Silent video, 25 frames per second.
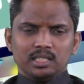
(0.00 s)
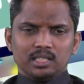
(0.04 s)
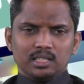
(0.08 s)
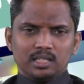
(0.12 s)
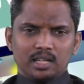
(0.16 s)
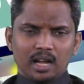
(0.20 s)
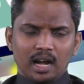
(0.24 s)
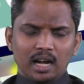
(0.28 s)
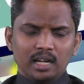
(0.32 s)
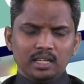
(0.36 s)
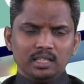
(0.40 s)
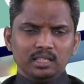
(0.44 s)

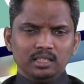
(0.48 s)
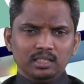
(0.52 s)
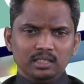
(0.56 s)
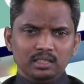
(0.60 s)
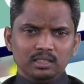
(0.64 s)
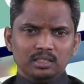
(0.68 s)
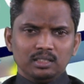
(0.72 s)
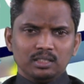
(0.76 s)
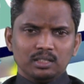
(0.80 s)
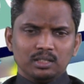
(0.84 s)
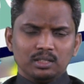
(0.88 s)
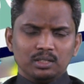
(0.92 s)
done
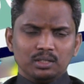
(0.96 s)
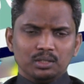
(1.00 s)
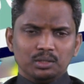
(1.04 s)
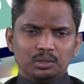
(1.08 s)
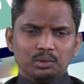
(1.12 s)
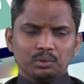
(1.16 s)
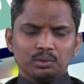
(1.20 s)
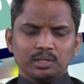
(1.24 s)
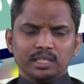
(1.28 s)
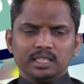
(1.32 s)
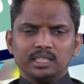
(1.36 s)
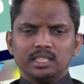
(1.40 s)

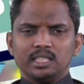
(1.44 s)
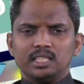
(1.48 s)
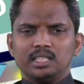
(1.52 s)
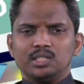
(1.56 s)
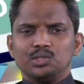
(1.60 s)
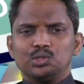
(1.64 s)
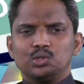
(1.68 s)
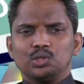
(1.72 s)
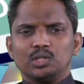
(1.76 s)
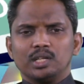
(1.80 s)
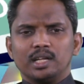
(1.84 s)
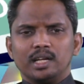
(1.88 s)
during the
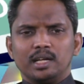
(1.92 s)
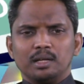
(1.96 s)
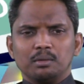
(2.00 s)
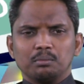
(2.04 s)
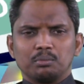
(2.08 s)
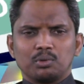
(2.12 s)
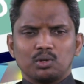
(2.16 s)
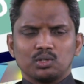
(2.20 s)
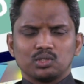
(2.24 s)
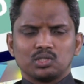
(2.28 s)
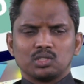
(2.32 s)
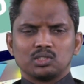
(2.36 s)
teaching learning
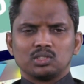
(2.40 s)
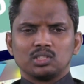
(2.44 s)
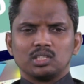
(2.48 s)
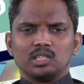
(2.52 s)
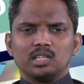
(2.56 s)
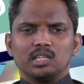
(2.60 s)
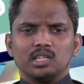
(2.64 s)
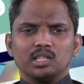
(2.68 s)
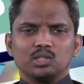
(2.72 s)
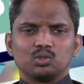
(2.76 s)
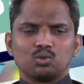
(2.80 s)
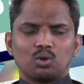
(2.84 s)
process.
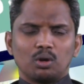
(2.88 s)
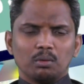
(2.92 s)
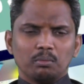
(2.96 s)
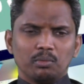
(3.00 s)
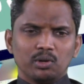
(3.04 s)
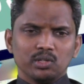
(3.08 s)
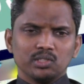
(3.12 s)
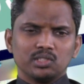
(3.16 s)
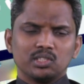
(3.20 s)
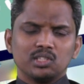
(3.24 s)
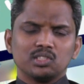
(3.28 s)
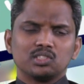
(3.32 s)
It is
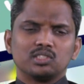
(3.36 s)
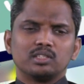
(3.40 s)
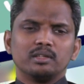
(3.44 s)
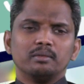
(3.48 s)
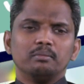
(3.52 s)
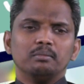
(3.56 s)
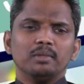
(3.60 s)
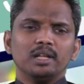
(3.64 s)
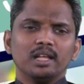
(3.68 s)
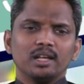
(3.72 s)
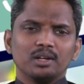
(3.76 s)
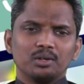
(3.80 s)
almost
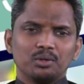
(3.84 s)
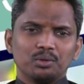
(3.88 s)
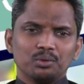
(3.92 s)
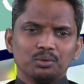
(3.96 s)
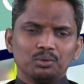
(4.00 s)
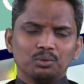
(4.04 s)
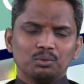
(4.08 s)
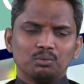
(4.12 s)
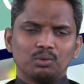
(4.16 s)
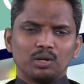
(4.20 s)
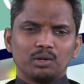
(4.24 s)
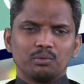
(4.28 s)
similar
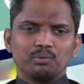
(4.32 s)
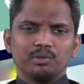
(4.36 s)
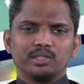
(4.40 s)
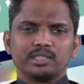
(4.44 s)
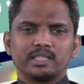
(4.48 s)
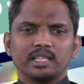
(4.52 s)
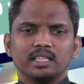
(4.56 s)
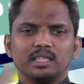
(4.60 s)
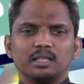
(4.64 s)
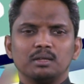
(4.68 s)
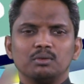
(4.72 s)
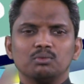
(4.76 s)
to what we
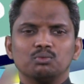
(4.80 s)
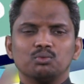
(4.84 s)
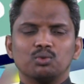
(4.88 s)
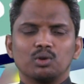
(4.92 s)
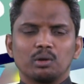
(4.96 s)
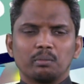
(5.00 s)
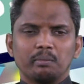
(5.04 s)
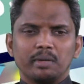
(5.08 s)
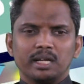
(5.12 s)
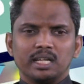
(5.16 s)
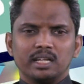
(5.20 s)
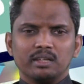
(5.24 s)
say the
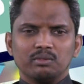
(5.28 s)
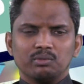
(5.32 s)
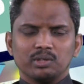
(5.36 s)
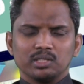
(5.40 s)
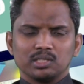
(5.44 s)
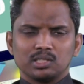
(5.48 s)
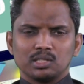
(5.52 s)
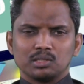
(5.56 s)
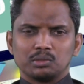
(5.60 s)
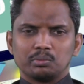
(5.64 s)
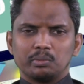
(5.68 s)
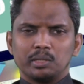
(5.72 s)
formative
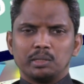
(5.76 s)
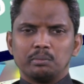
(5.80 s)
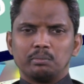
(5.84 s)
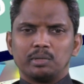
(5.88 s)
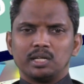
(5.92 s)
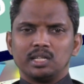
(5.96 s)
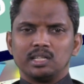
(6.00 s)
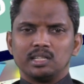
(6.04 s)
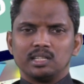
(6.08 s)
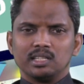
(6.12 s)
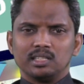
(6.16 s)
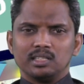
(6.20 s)
assessment,
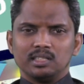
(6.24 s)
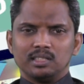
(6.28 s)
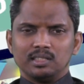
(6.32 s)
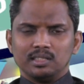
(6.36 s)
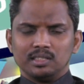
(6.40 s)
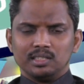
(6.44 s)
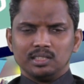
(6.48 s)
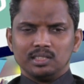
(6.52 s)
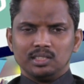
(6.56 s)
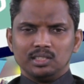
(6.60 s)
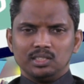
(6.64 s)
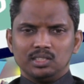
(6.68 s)
but
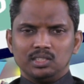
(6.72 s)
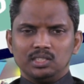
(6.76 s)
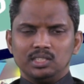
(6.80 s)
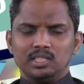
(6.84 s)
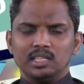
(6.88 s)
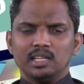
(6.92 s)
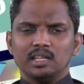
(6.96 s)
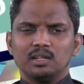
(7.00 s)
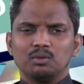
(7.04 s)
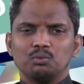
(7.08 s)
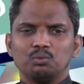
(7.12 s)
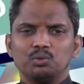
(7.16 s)

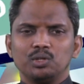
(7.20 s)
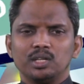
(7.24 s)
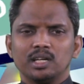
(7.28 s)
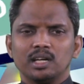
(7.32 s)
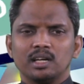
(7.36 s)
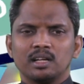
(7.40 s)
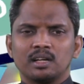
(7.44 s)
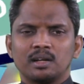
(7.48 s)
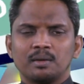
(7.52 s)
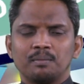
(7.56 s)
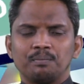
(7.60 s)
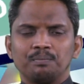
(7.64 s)
here we
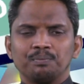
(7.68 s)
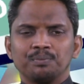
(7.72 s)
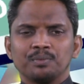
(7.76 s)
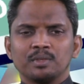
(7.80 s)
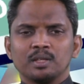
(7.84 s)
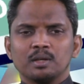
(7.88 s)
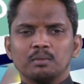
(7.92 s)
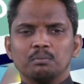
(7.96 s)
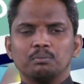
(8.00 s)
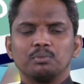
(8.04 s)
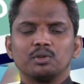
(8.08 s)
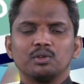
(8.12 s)
are
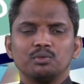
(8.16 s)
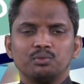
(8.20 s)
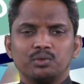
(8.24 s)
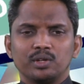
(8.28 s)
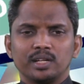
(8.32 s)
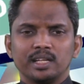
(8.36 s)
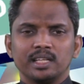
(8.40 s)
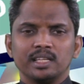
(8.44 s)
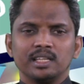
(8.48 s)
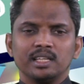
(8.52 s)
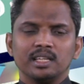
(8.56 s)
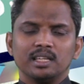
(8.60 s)

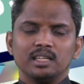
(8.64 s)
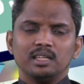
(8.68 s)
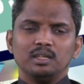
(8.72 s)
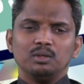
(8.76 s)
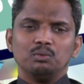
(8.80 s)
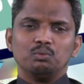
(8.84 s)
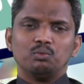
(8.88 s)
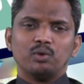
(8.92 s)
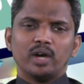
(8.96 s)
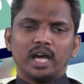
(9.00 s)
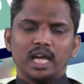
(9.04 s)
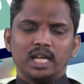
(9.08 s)
preferring
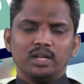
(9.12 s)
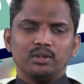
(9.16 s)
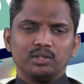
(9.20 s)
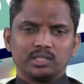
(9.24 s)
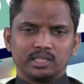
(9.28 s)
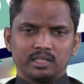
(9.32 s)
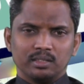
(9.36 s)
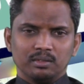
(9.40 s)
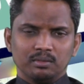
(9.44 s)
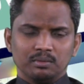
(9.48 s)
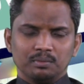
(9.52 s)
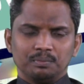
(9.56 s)

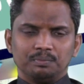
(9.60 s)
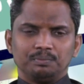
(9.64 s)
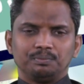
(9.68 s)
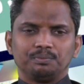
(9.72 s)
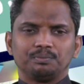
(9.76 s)
evaluation.